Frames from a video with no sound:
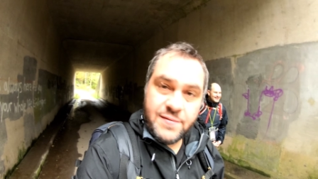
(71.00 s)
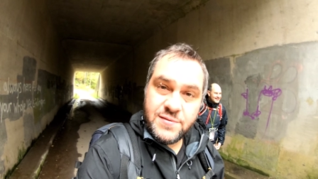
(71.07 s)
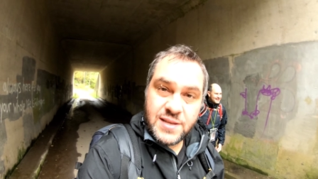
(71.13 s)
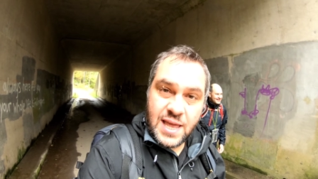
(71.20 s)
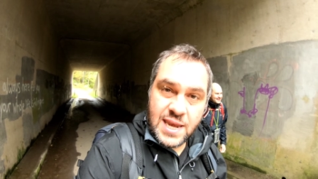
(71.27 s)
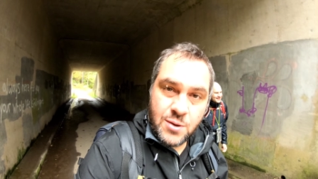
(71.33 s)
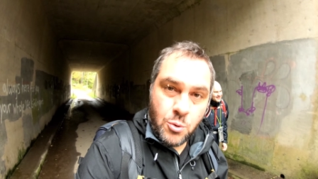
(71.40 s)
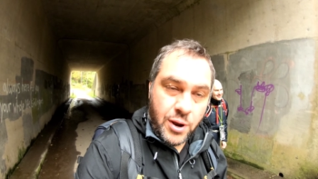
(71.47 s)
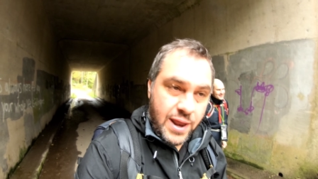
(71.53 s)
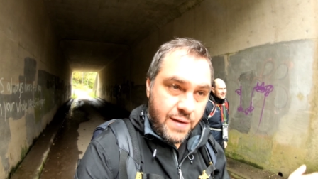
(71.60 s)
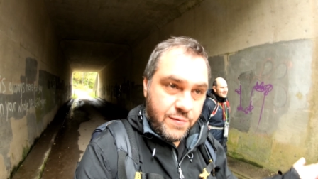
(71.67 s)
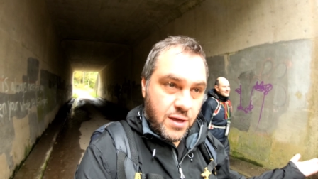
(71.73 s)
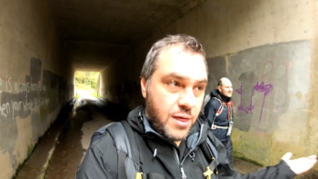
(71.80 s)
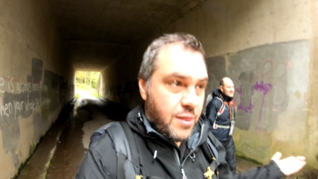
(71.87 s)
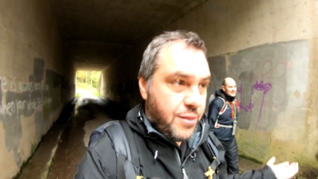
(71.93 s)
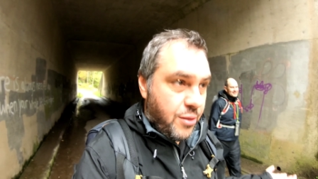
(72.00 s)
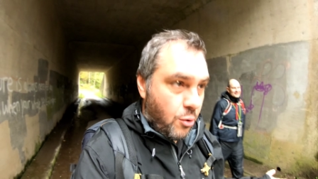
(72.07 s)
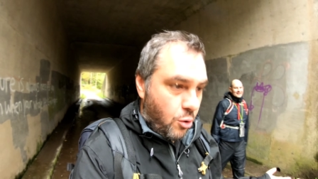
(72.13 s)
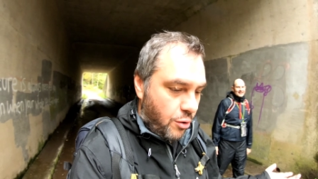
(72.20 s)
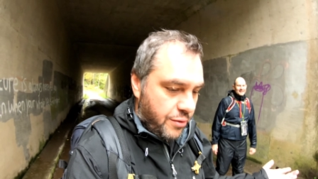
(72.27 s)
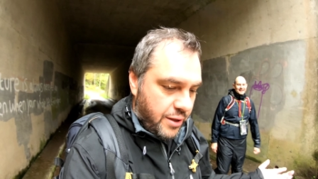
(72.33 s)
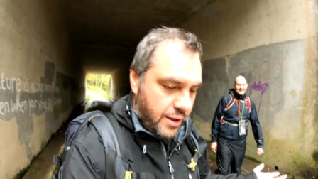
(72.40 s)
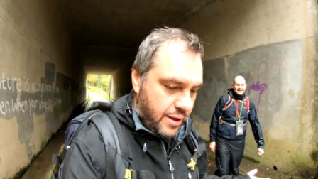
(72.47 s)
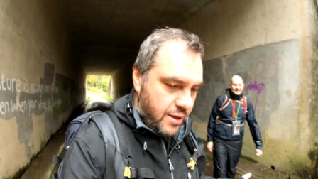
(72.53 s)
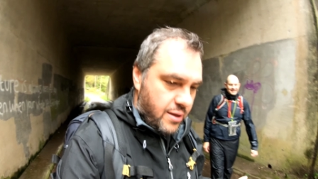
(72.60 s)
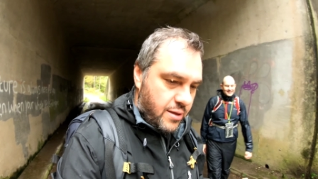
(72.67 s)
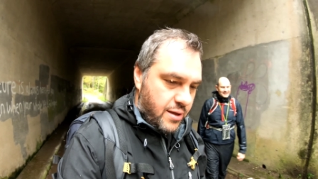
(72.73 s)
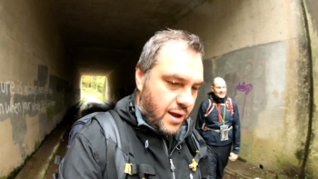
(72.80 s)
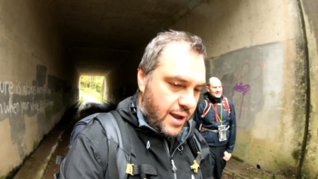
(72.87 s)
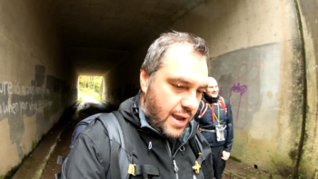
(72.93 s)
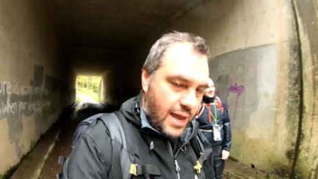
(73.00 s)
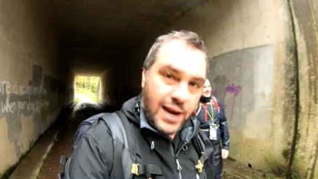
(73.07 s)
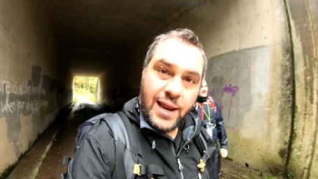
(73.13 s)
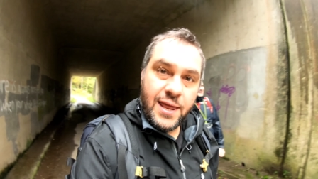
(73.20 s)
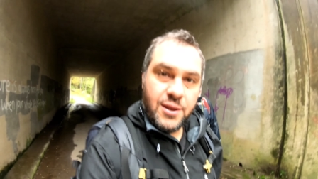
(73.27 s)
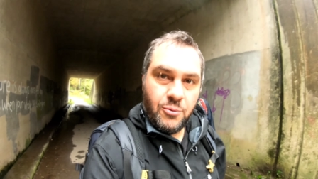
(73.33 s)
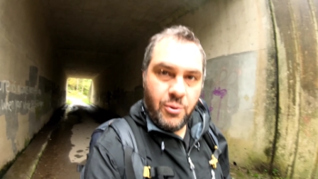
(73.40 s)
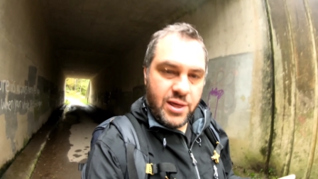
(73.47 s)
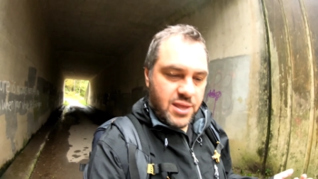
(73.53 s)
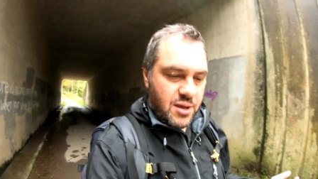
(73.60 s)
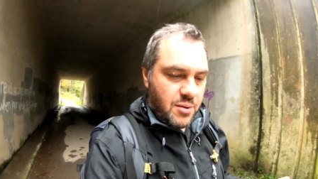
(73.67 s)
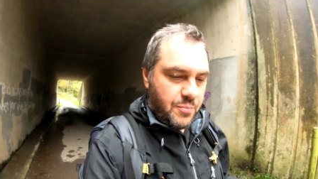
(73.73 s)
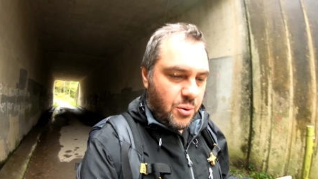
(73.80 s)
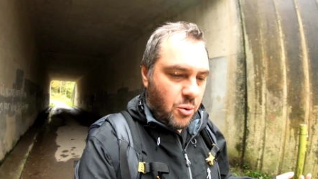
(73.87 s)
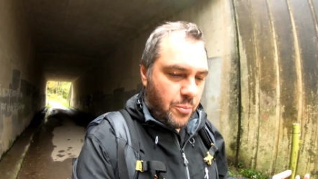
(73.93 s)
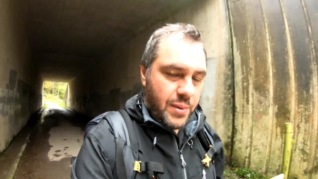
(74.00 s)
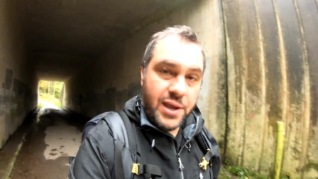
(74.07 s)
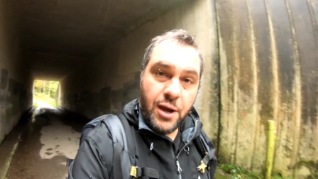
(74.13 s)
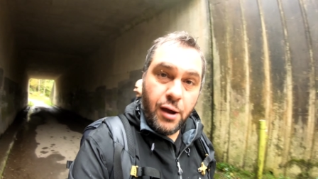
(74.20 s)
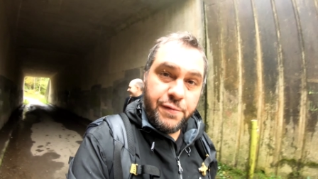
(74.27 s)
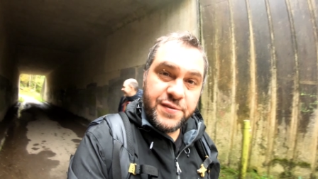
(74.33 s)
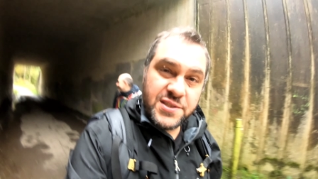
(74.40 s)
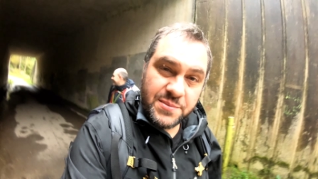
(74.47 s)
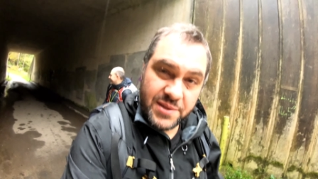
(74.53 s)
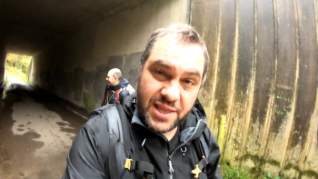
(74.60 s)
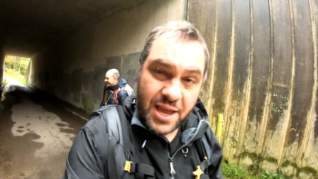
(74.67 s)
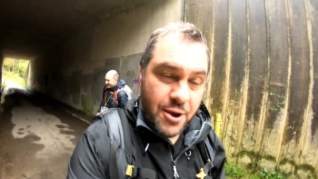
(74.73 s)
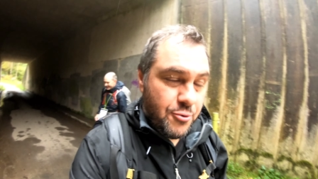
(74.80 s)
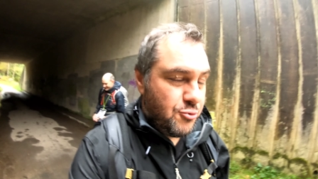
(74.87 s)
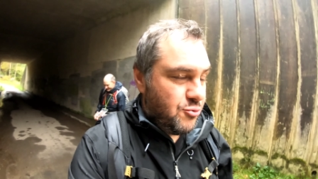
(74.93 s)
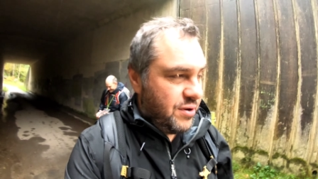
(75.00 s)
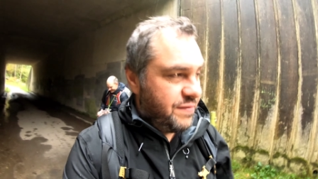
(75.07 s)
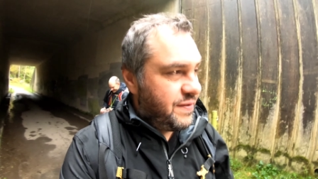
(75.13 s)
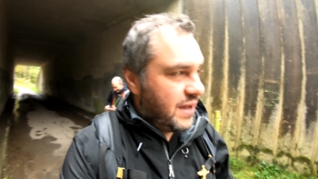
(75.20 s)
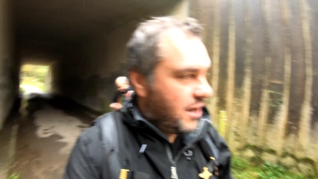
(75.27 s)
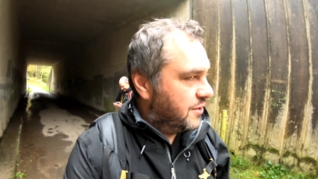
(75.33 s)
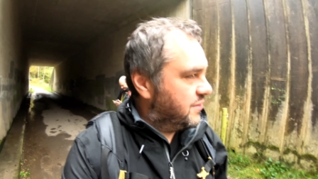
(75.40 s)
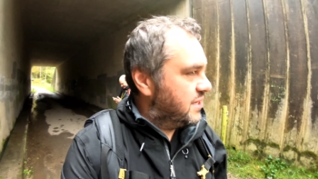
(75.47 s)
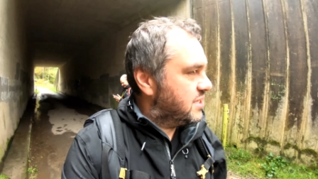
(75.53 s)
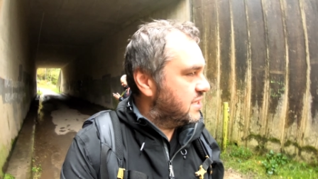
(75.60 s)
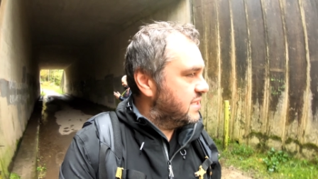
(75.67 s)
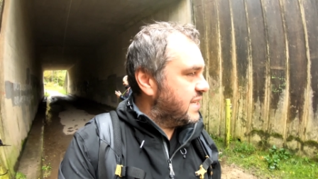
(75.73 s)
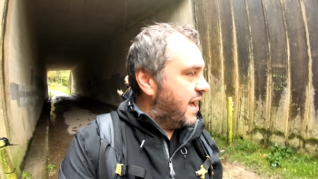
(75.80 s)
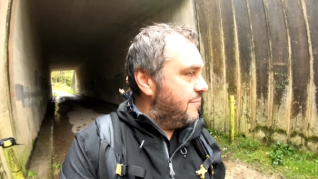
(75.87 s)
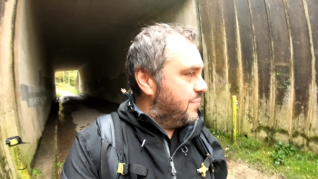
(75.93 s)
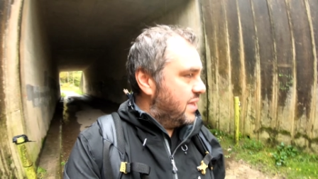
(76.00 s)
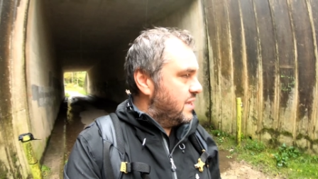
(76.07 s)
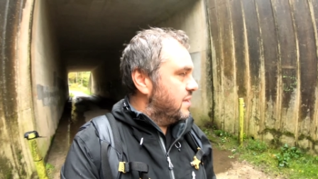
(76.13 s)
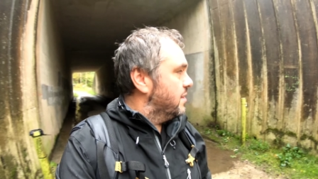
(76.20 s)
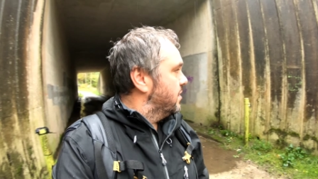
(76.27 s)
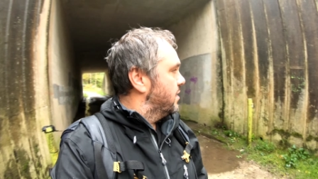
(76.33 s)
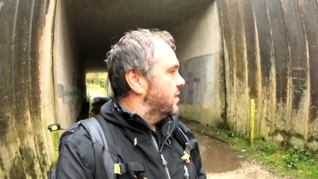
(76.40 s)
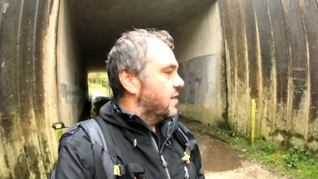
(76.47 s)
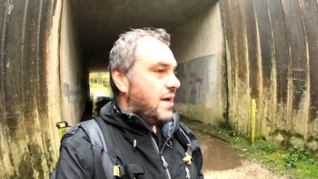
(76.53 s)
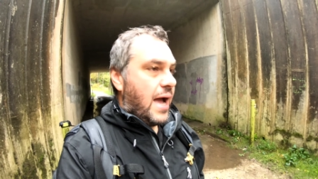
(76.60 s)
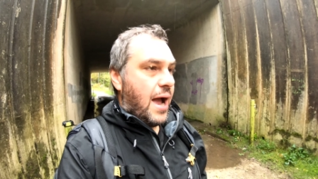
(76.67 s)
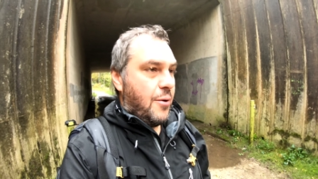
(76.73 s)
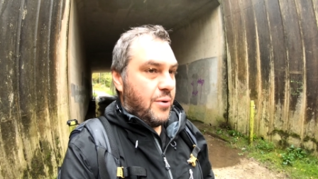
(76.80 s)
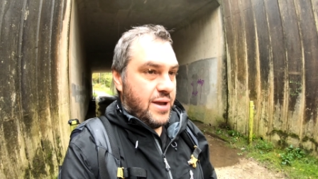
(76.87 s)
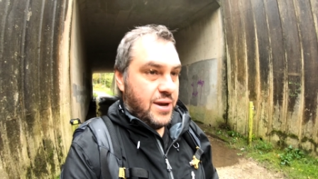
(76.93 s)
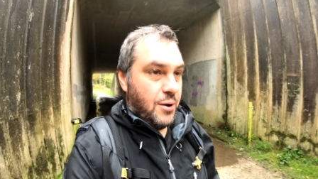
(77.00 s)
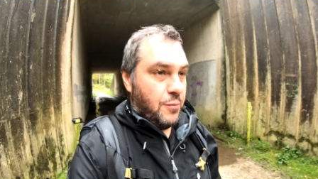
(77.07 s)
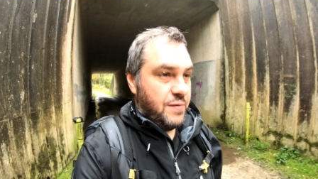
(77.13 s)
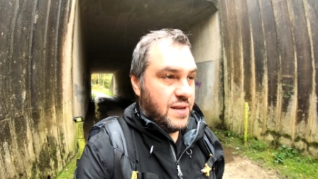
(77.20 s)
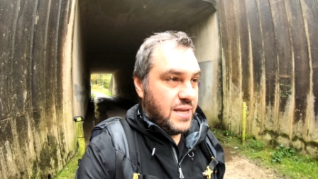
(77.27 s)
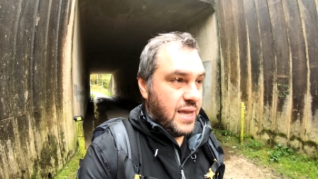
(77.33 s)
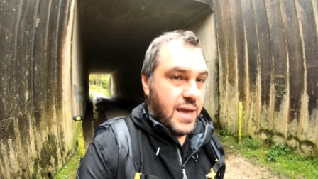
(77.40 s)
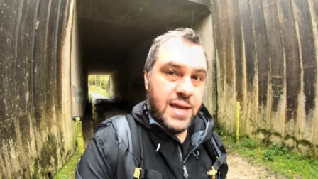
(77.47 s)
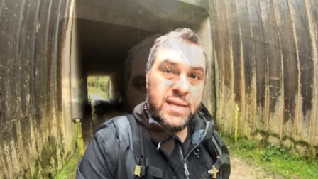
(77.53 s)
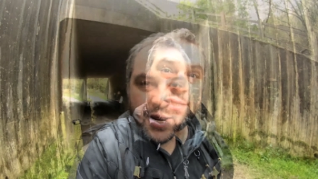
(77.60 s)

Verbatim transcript: Has anyone ever thought that I let the weather put me off some of the horrific conditions I've been out in over the years.